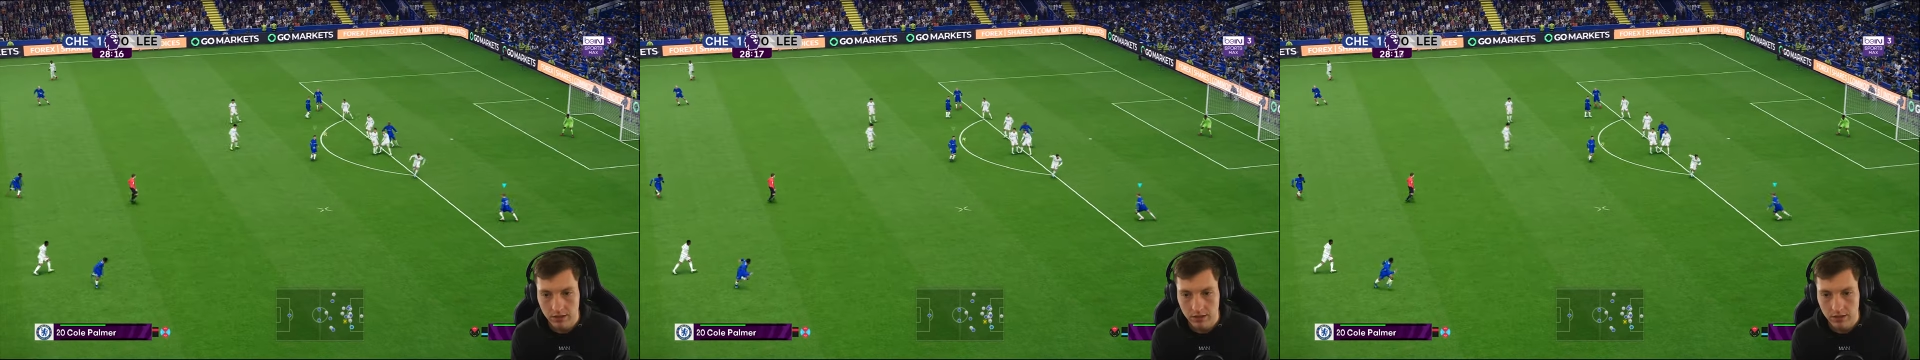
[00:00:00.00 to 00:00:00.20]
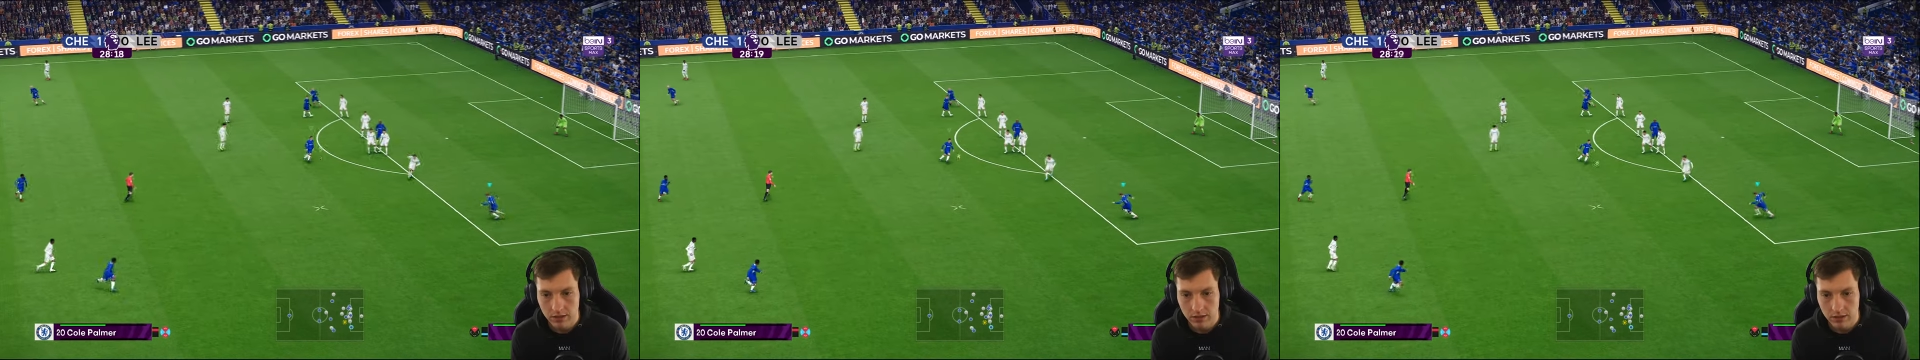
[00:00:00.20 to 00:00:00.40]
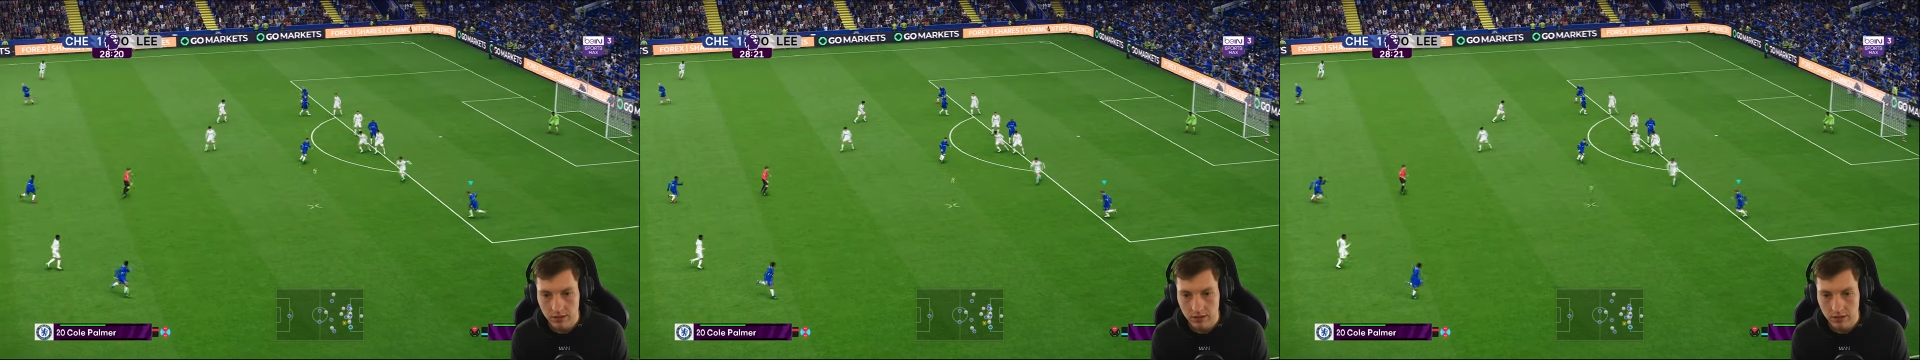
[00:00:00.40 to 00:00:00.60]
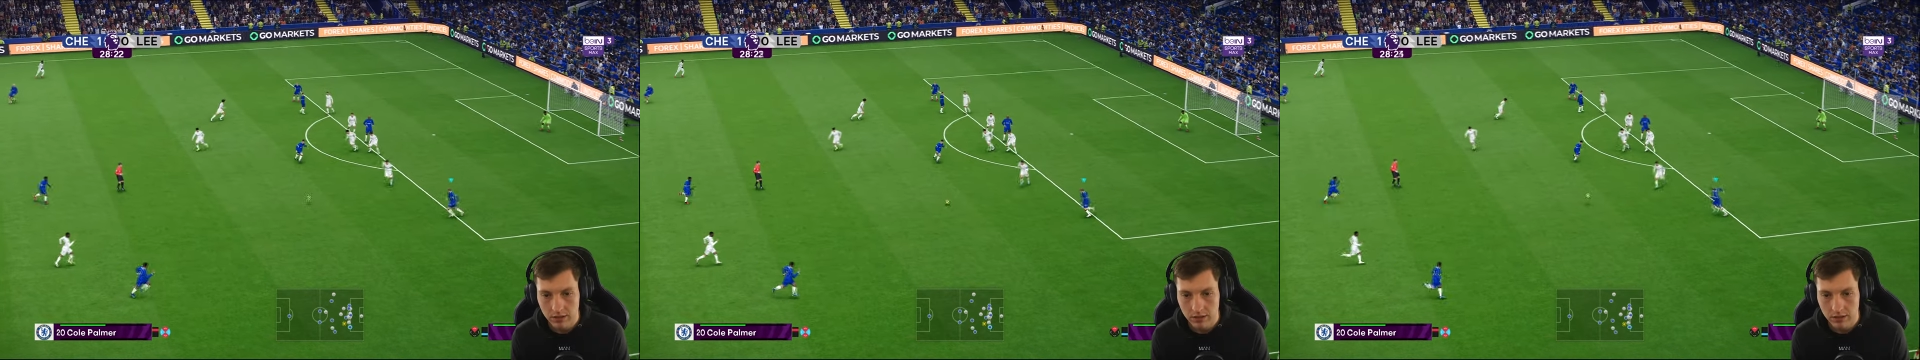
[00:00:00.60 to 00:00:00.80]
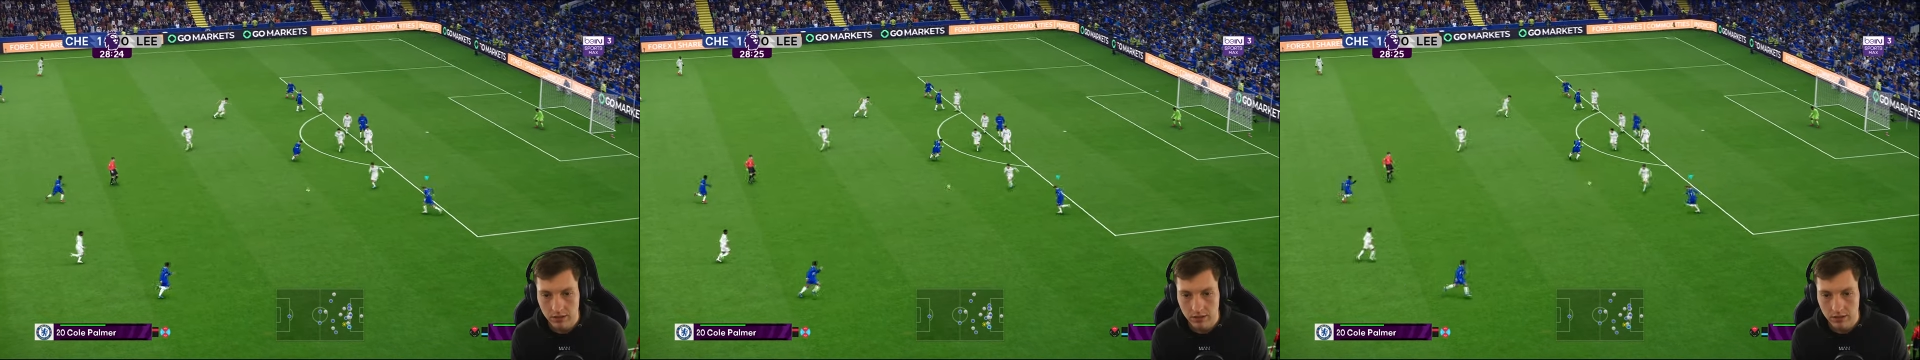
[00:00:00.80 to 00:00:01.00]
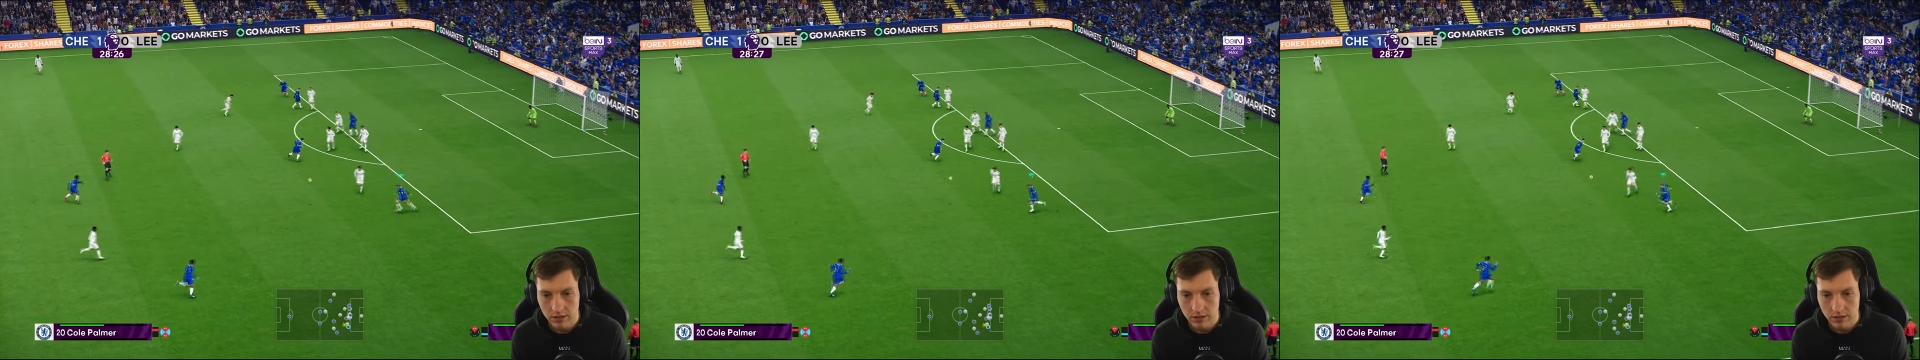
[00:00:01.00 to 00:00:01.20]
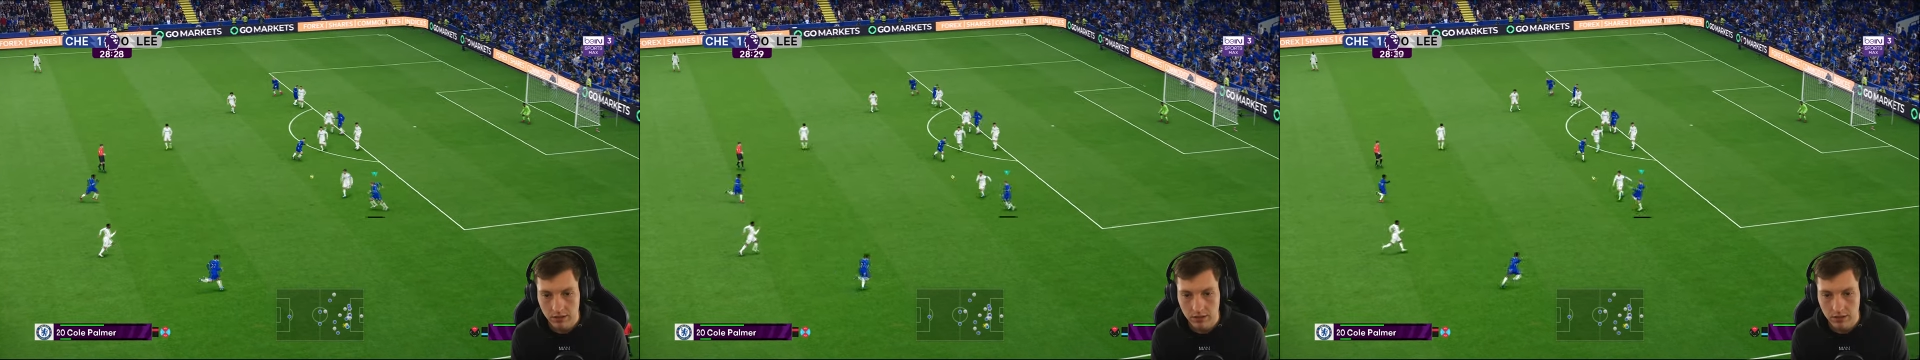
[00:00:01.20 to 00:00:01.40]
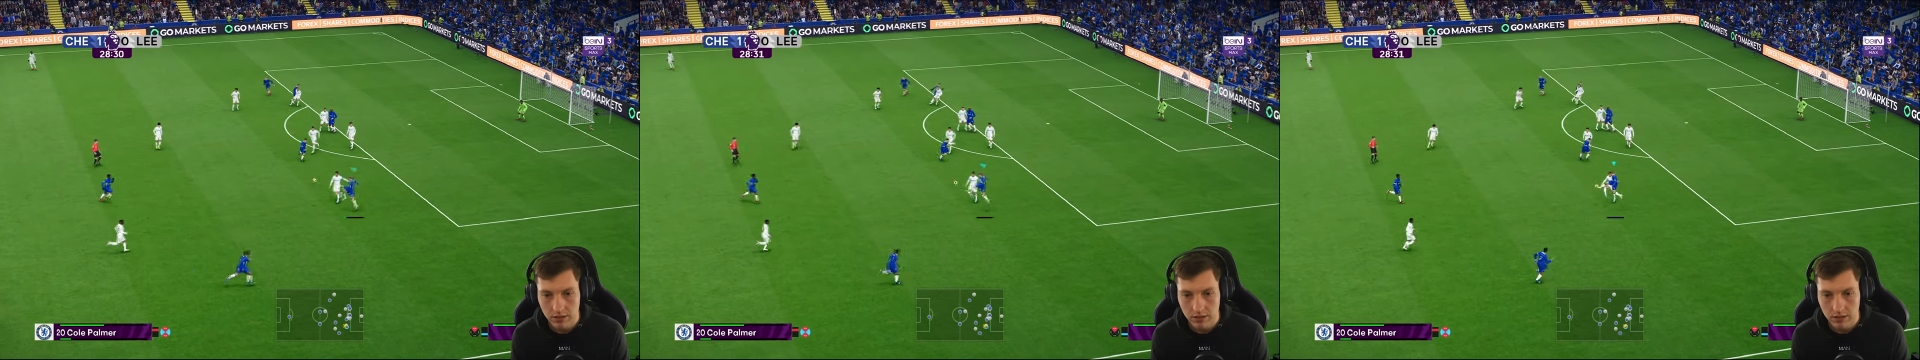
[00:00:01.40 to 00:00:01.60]

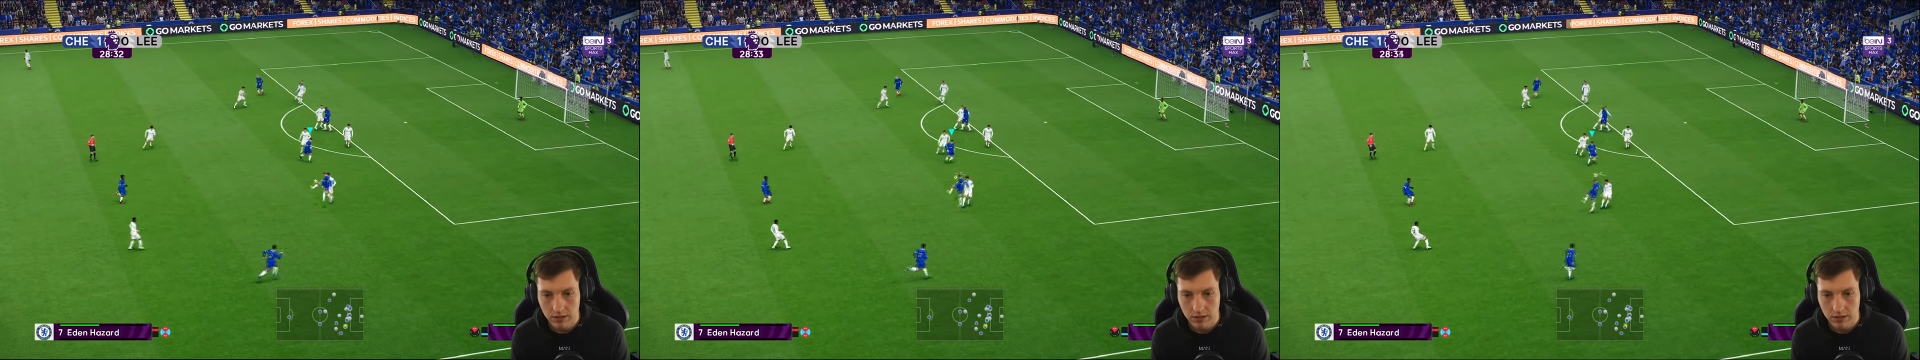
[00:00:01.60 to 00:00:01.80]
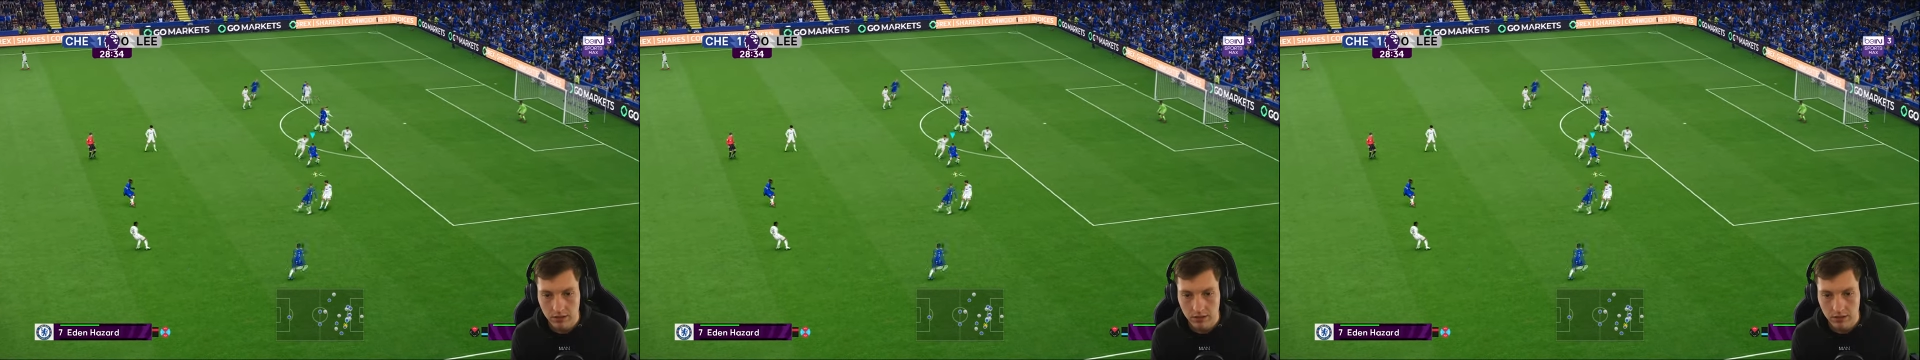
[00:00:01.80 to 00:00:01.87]
No one is speaking in this clip.